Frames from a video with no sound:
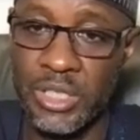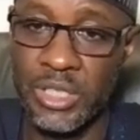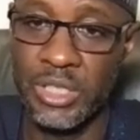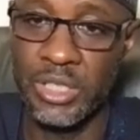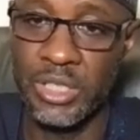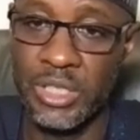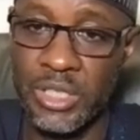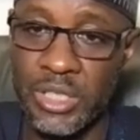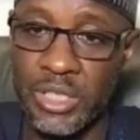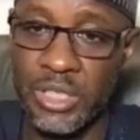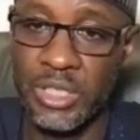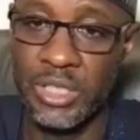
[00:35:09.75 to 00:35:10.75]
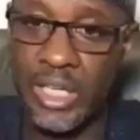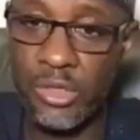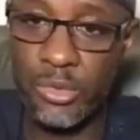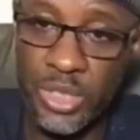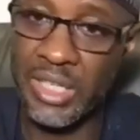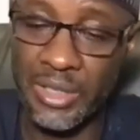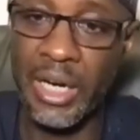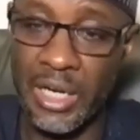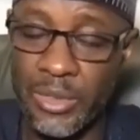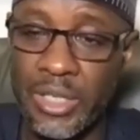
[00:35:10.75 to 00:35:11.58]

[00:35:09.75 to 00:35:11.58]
The layer to detect,